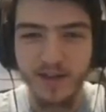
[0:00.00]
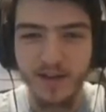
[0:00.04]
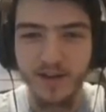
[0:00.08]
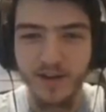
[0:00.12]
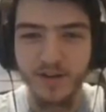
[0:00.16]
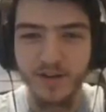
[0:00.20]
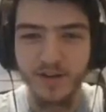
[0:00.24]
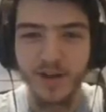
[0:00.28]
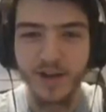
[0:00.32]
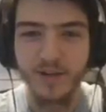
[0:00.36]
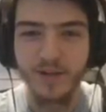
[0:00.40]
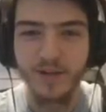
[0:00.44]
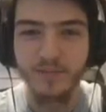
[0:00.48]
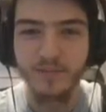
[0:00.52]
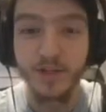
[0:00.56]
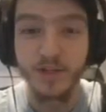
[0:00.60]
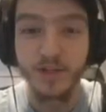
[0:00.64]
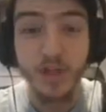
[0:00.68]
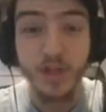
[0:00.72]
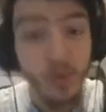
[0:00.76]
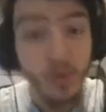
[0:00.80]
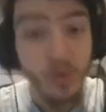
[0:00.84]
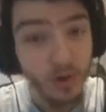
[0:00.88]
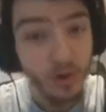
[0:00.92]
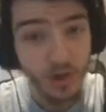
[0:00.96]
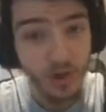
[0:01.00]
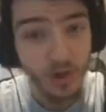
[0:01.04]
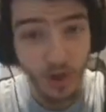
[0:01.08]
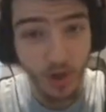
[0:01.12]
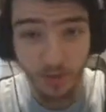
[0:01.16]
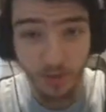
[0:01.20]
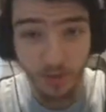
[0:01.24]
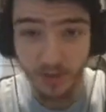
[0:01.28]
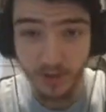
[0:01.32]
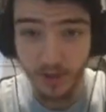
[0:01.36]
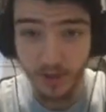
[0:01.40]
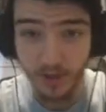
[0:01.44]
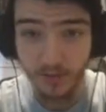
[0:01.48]
Okay, now you can go
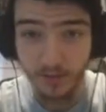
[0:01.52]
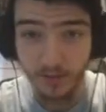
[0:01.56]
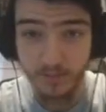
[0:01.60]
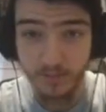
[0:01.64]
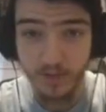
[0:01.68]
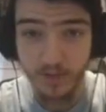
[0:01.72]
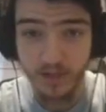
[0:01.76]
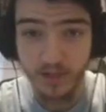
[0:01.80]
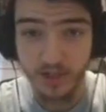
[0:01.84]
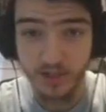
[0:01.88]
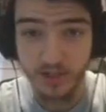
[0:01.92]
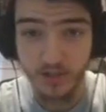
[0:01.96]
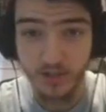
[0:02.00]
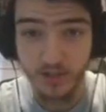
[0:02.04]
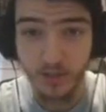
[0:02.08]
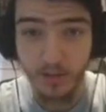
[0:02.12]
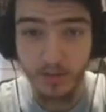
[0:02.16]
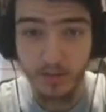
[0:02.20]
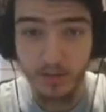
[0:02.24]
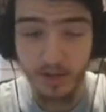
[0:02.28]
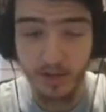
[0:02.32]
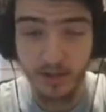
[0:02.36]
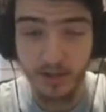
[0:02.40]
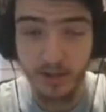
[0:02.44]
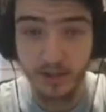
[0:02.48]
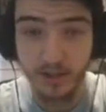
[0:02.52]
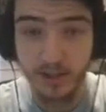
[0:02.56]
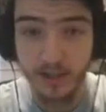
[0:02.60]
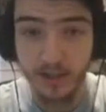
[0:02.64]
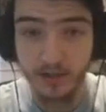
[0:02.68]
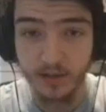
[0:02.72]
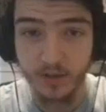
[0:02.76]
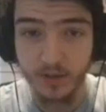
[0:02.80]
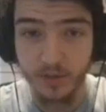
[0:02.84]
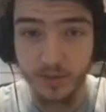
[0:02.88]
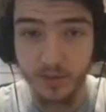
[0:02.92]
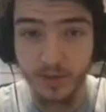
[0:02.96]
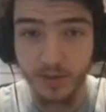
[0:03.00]
in there because they're probably not gonna kill
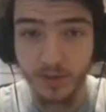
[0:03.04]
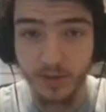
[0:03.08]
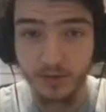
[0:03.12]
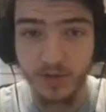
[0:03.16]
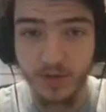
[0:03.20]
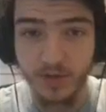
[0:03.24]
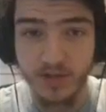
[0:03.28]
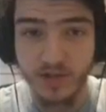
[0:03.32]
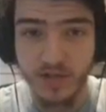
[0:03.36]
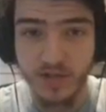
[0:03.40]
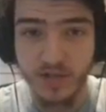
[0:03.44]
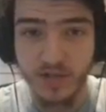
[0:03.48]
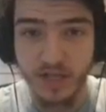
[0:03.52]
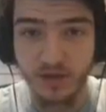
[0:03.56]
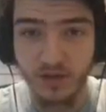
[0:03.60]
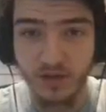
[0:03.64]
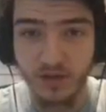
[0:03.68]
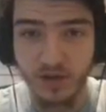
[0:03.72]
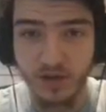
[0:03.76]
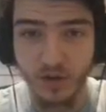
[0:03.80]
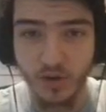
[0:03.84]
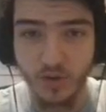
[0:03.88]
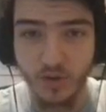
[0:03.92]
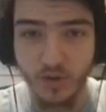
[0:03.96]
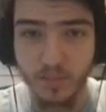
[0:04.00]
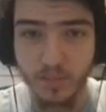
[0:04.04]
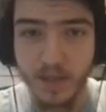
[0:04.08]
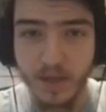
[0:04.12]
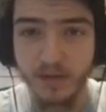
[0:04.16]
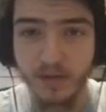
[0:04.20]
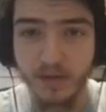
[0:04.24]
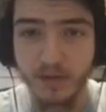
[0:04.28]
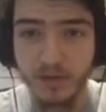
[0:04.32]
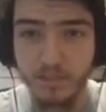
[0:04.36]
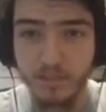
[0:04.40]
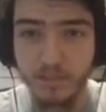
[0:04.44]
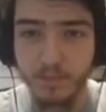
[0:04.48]
you. But those guys, I think, like, are the piglin.